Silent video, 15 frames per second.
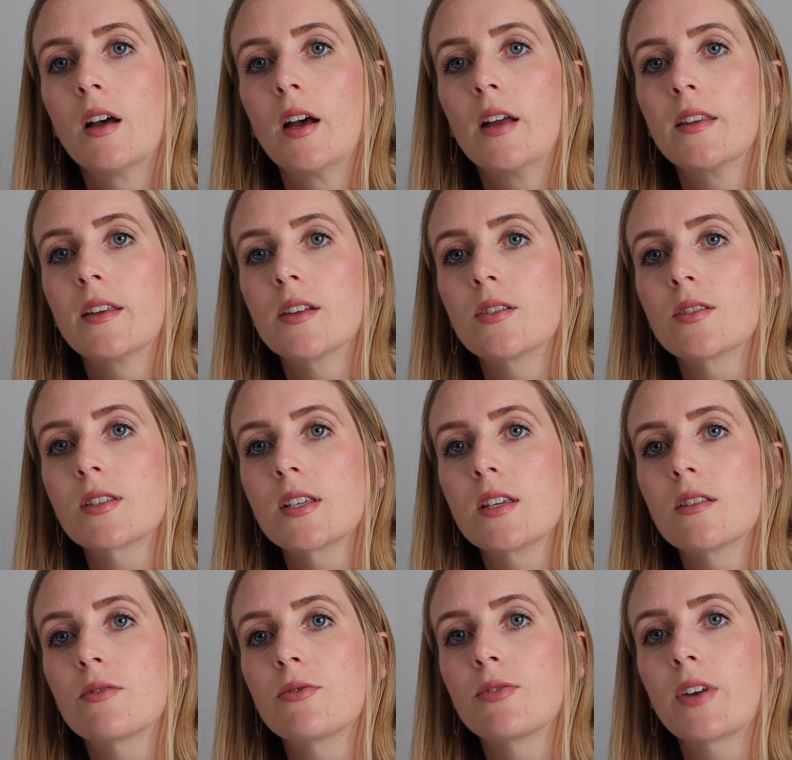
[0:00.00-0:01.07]
and then you'll see
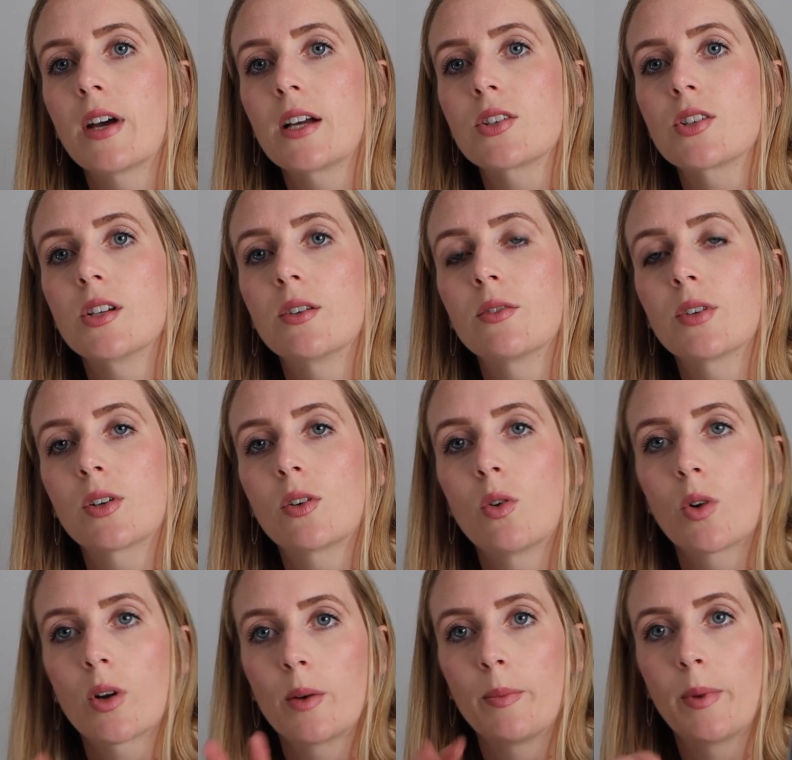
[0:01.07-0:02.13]
the flashing
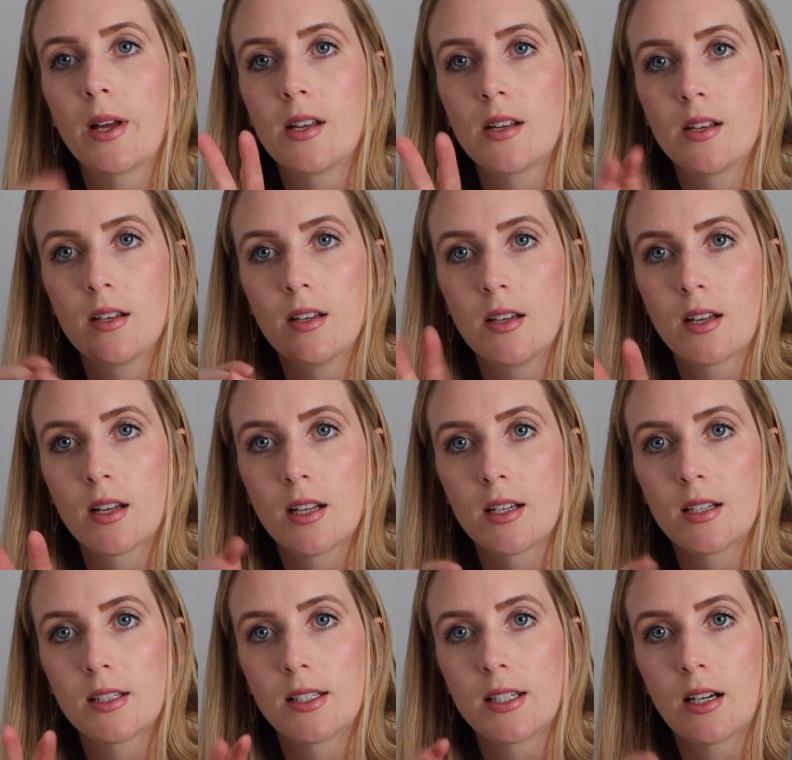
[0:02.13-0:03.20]
record button
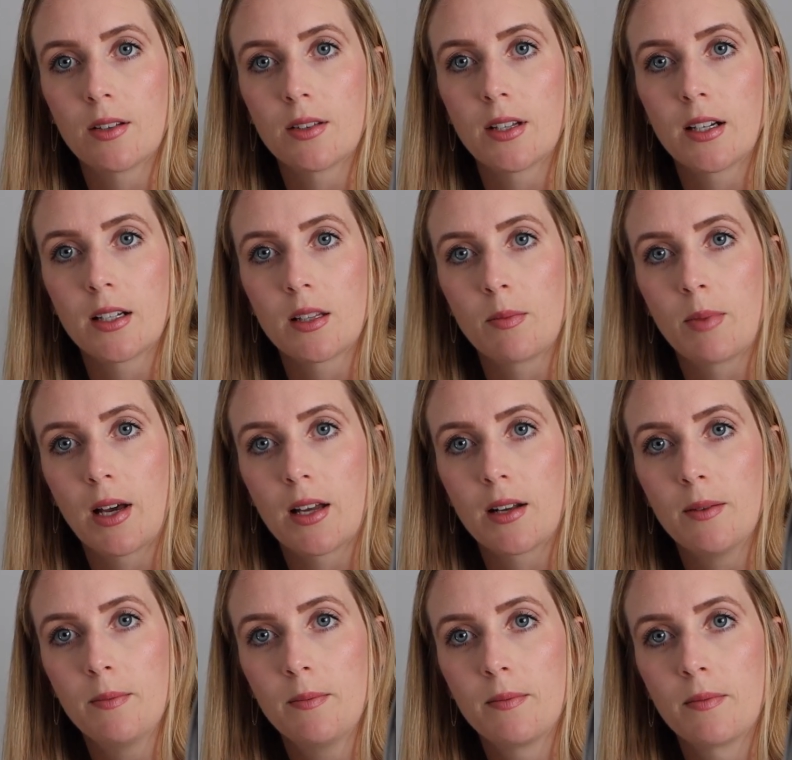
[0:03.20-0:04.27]
is down there at the
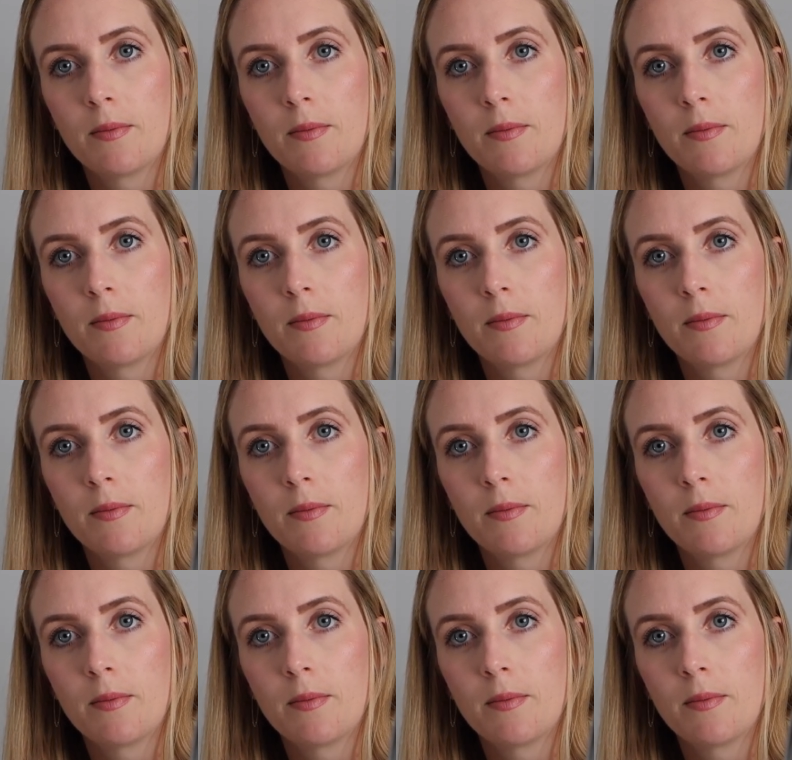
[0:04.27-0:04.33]
bottom.